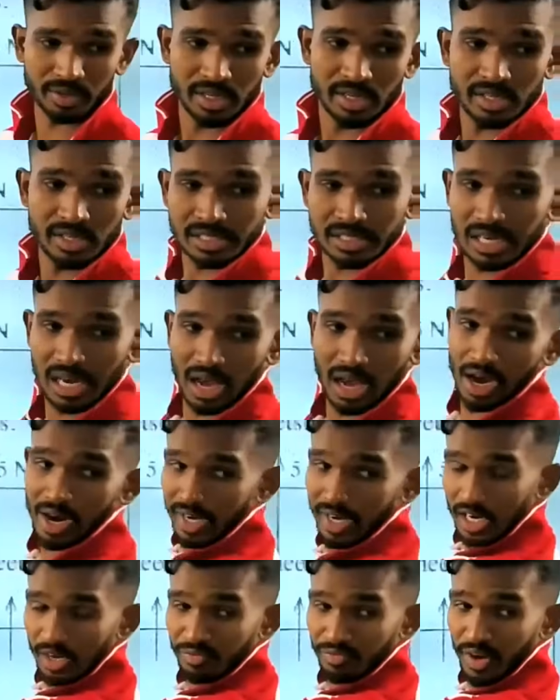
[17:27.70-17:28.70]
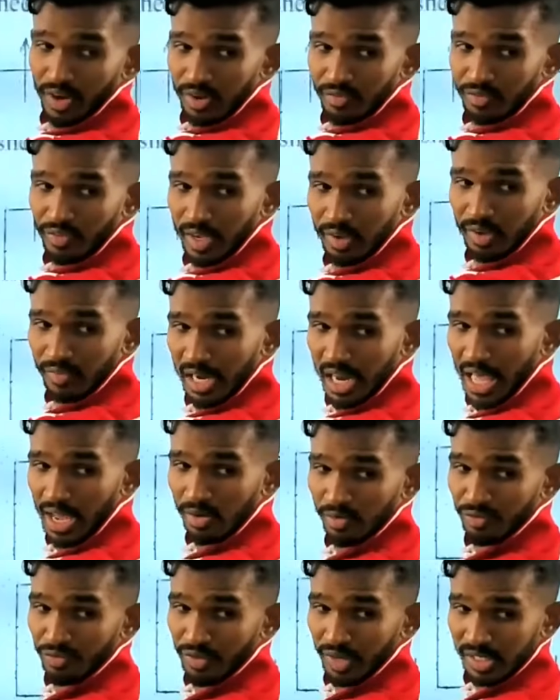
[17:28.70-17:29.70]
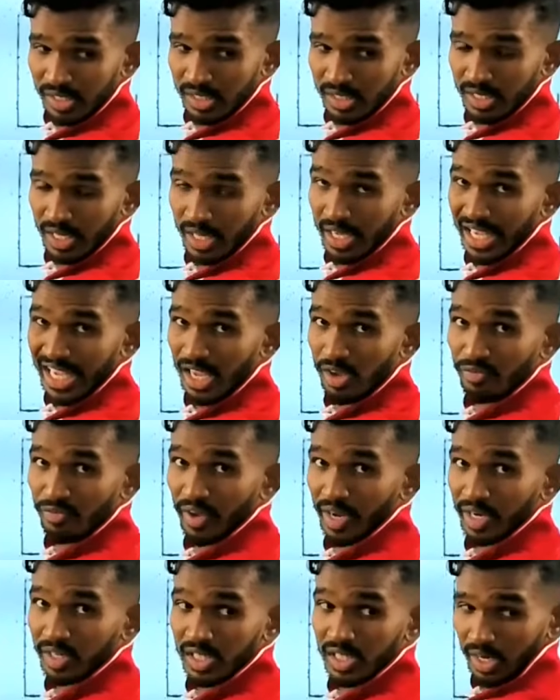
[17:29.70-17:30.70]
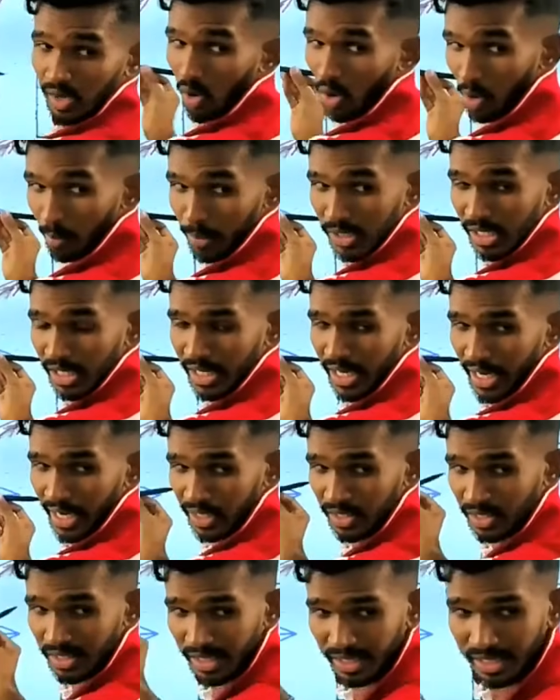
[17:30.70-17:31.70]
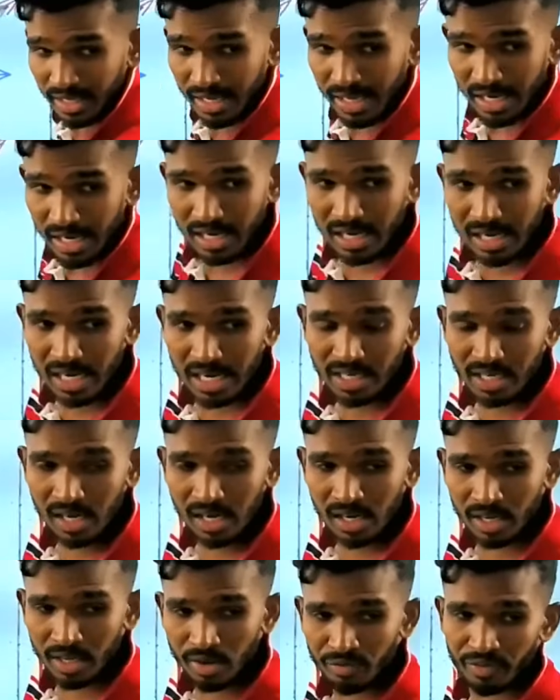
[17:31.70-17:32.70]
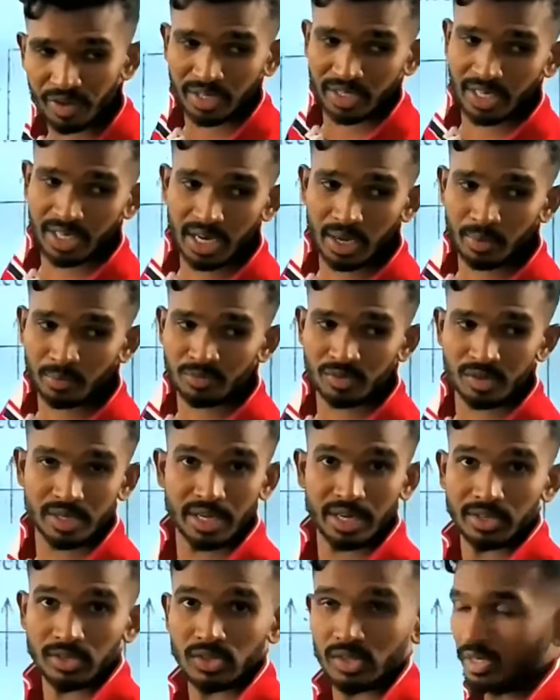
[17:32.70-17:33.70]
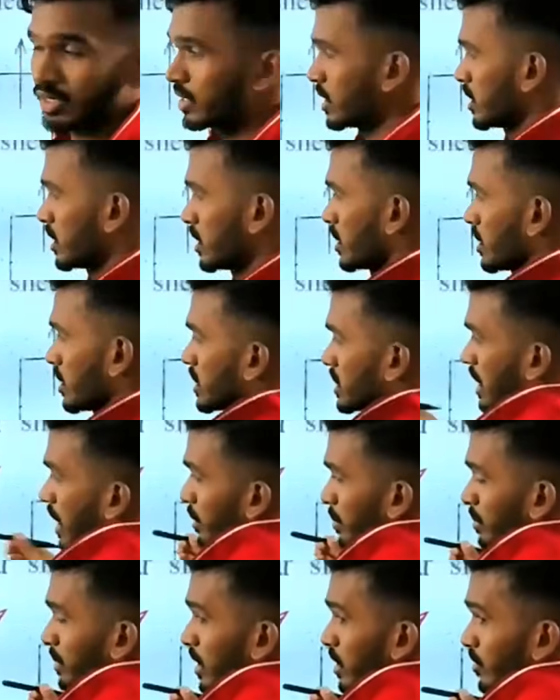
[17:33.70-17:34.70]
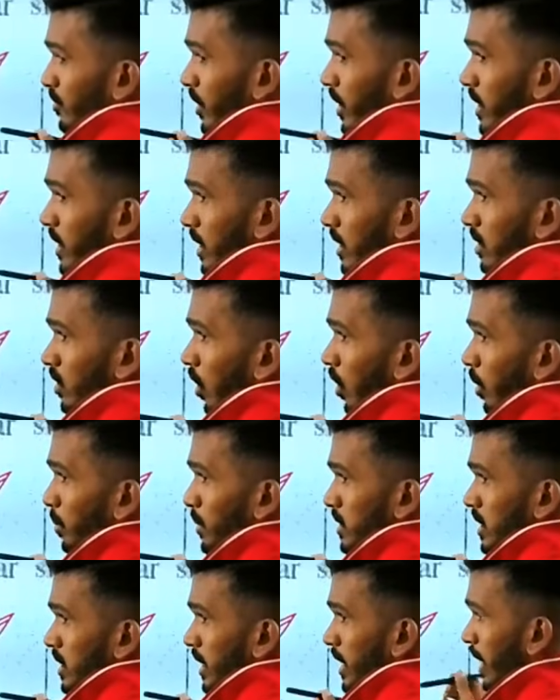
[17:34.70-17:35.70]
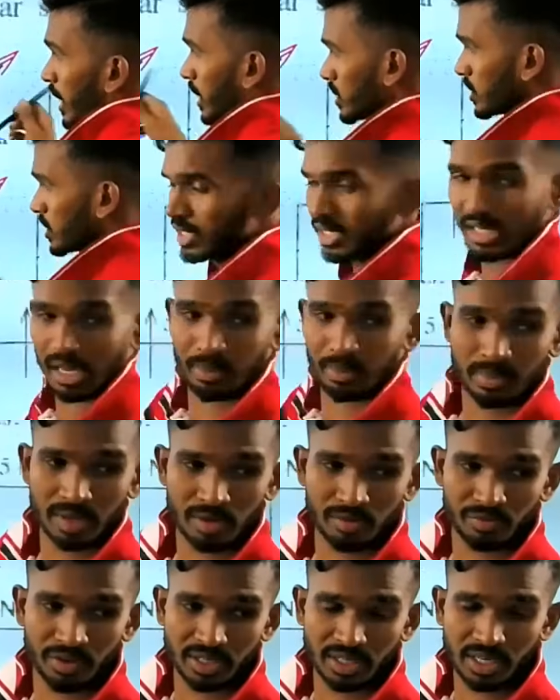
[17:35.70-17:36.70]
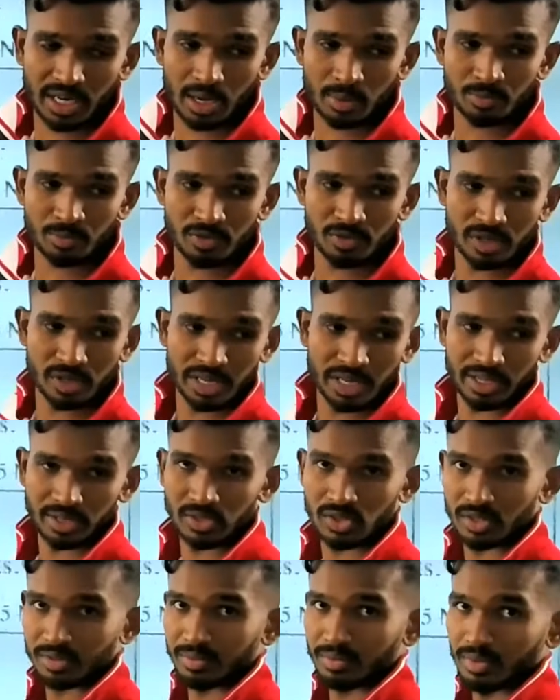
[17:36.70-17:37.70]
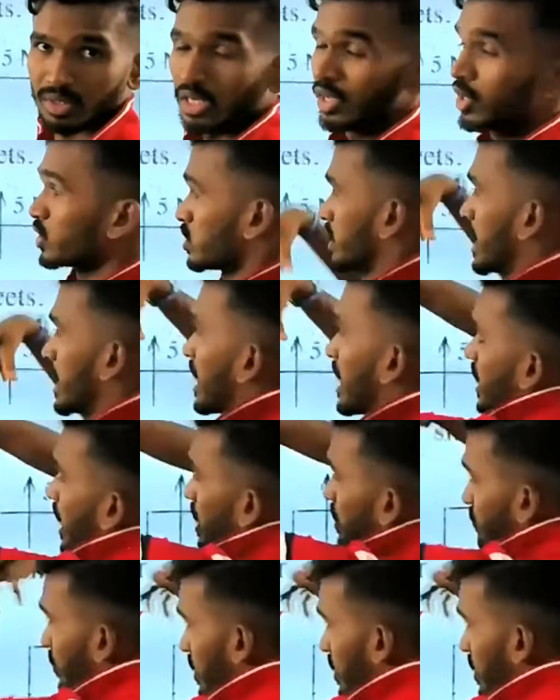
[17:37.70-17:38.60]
Slanted 5 will have first effect in opposite direction, little effect in upward direction. Some effect in opposite direction, some effect in upward direction. So that 10 will